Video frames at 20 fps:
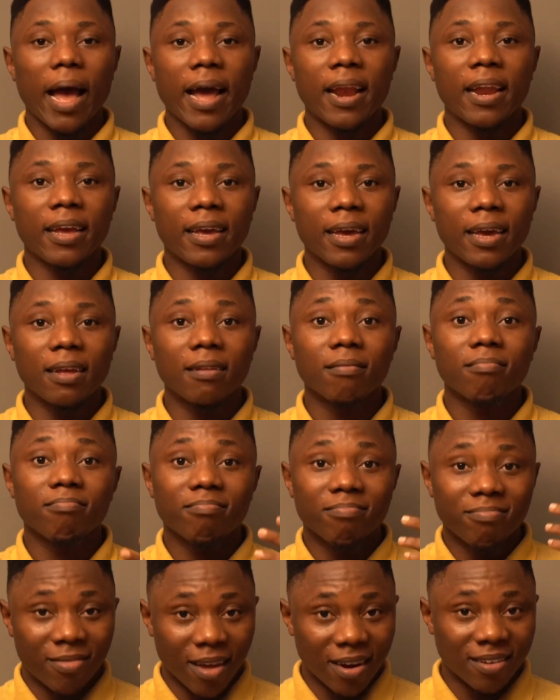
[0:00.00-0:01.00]
And
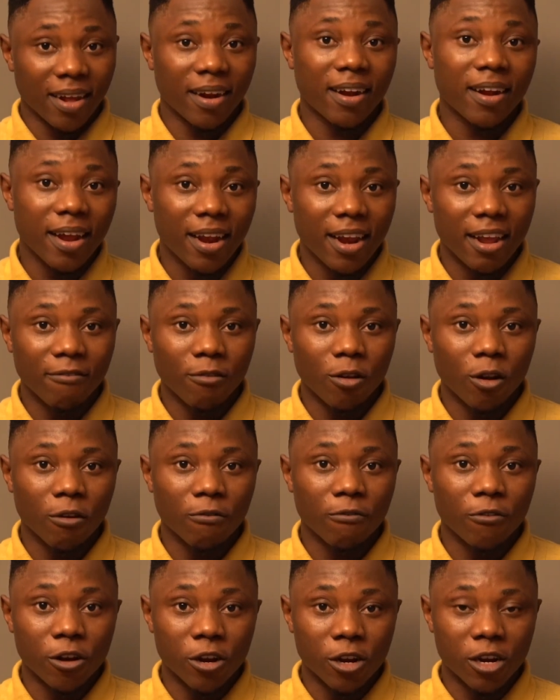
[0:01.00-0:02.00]
again, there's another level
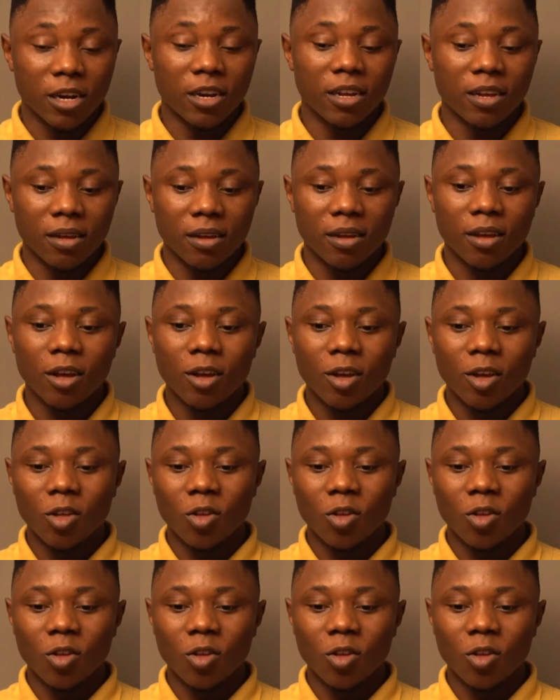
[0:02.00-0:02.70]
of learning.